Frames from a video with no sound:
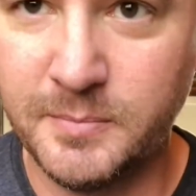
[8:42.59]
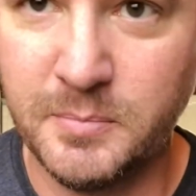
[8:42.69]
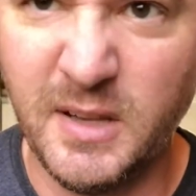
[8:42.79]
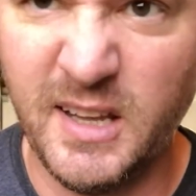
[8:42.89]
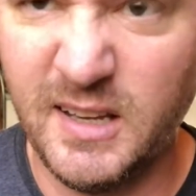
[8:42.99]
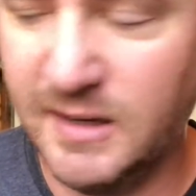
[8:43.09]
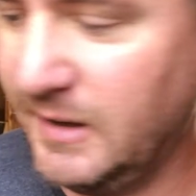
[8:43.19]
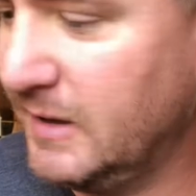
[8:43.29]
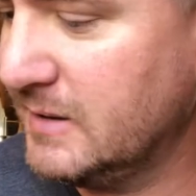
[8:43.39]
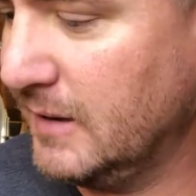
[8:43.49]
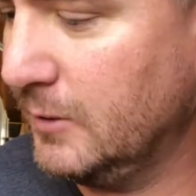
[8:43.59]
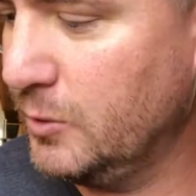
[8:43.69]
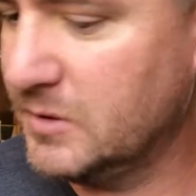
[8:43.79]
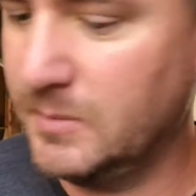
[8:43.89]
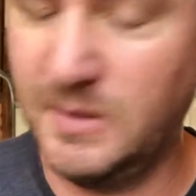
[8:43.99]
plenty in case I
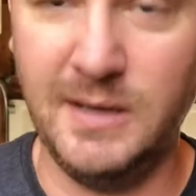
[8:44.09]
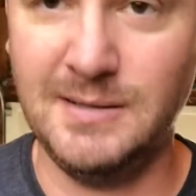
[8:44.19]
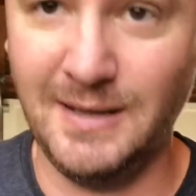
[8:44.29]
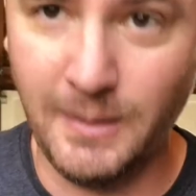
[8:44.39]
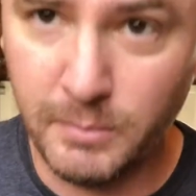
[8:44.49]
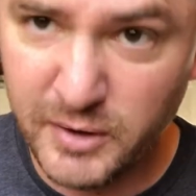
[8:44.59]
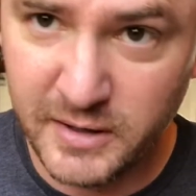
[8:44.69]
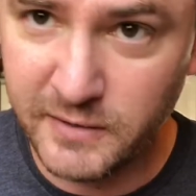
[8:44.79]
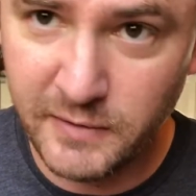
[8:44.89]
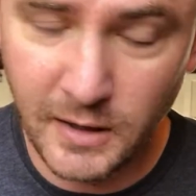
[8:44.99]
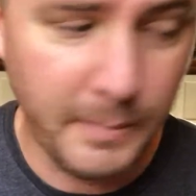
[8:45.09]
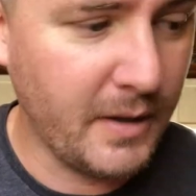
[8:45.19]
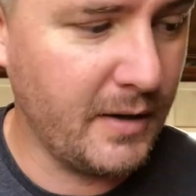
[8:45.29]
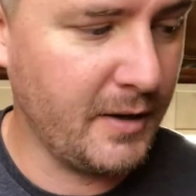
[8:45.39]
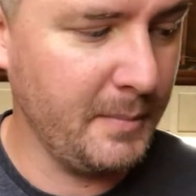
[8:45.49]
lose them, in case they completely fall
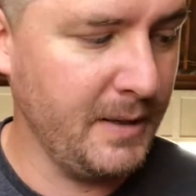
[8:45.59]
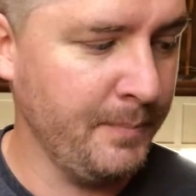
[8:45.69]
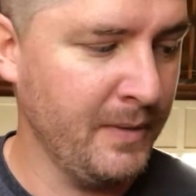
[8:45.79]
apart on me,